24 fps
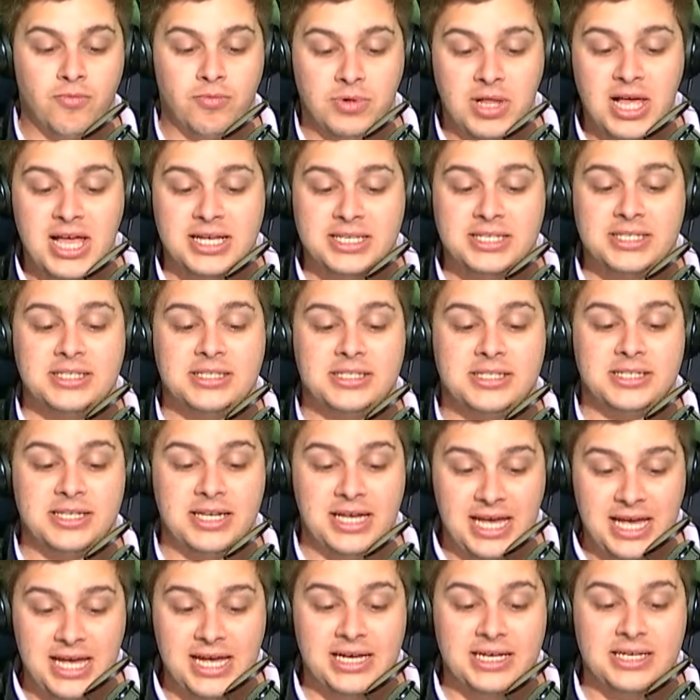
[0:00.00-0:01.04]
lists
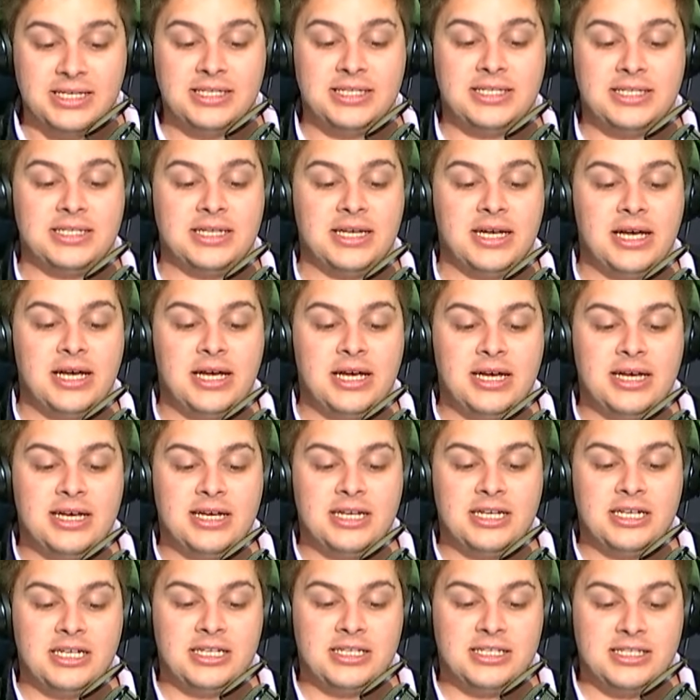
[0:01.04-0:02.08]
is
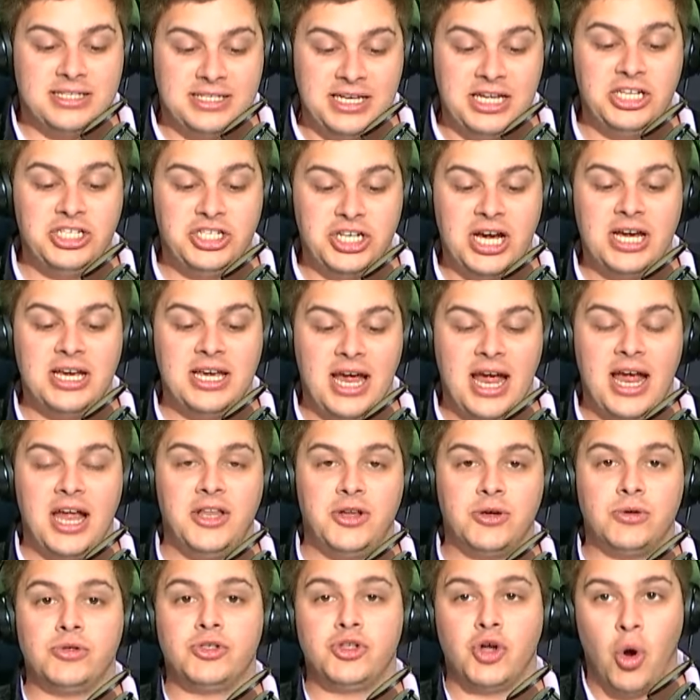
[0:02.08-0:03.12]
CJ
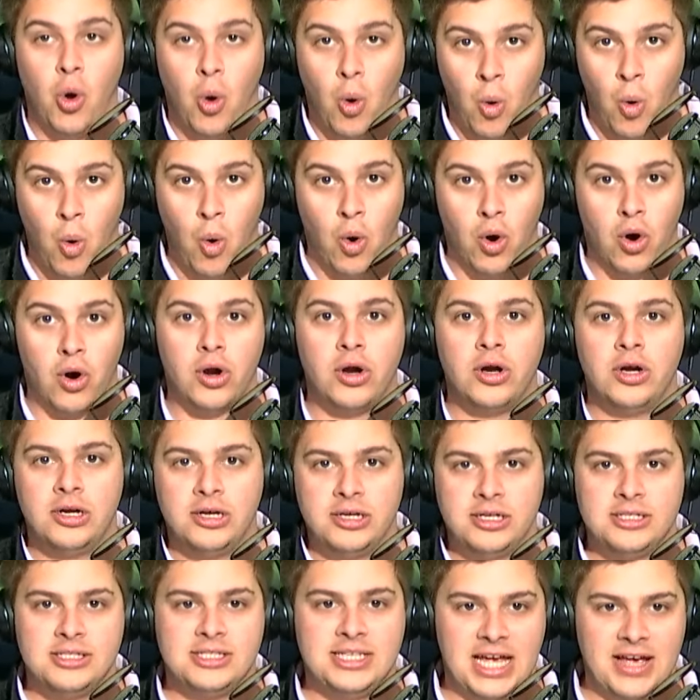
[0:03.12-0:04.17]
Daniels or
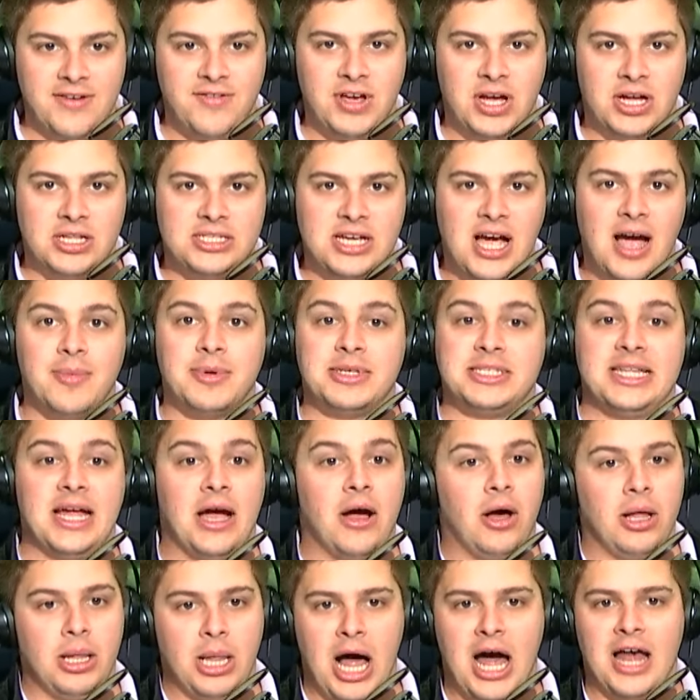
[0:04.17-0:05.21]
Xavier Thomas.
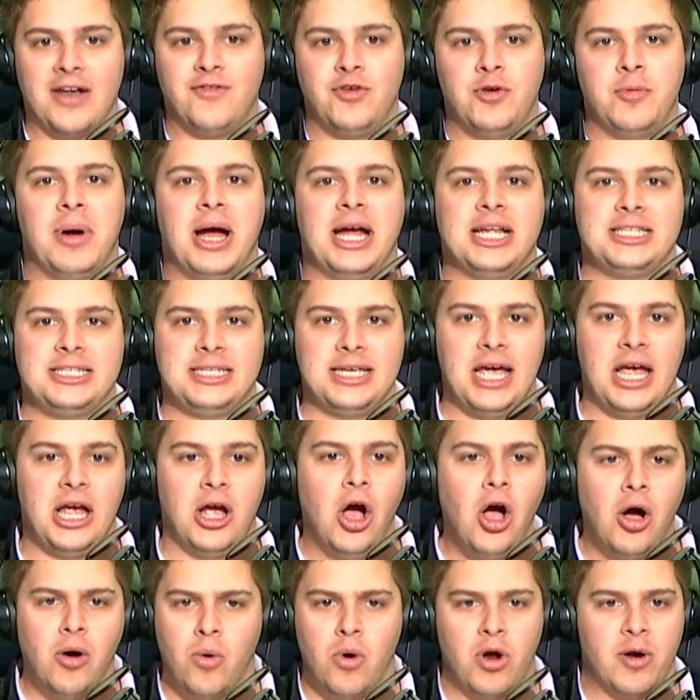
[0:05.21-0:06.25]
Now, a lot of you might say,
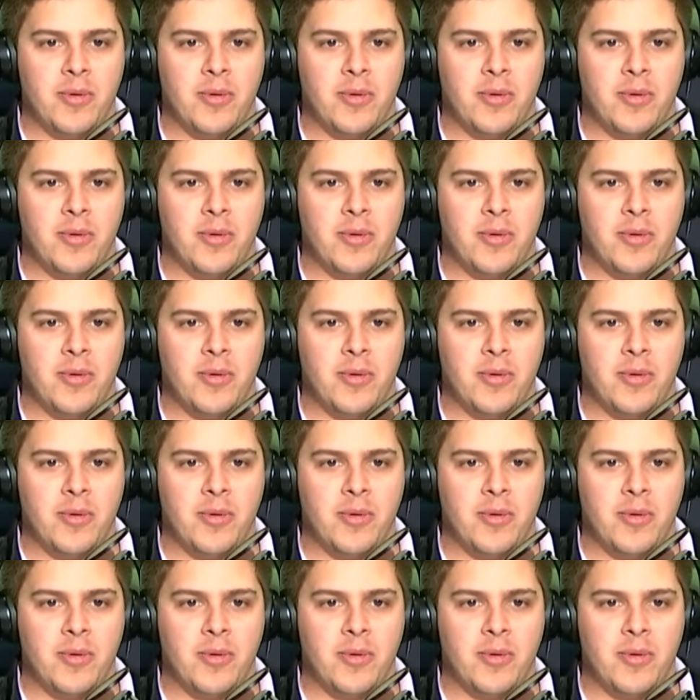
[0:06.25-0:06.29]
oh,